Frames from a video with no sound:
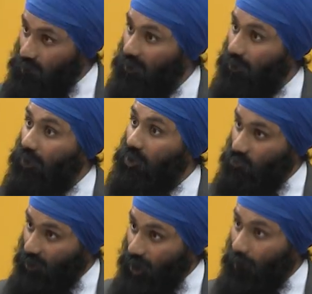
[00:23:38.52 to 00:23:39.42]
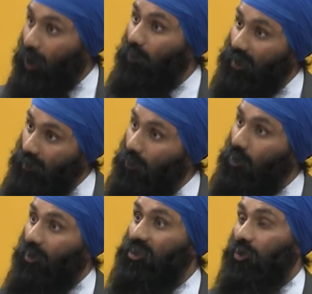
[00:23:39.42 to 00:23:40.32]
me straight up, I will give you
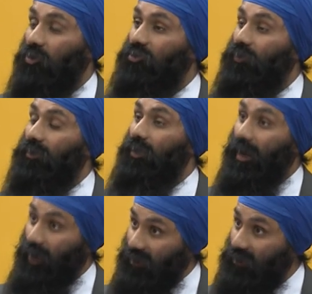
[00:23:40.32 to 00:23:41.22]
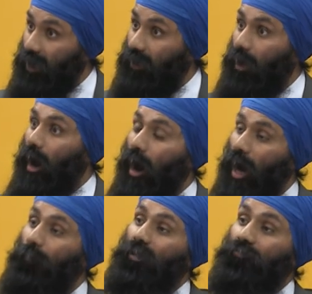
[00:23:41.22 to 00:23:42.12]
an honest answer and say
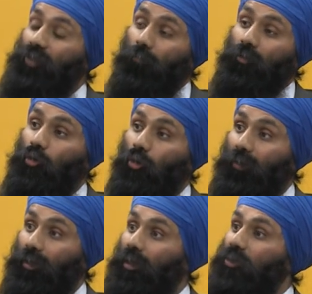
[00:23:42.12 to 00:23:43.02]
I believe Jeremy Corbyn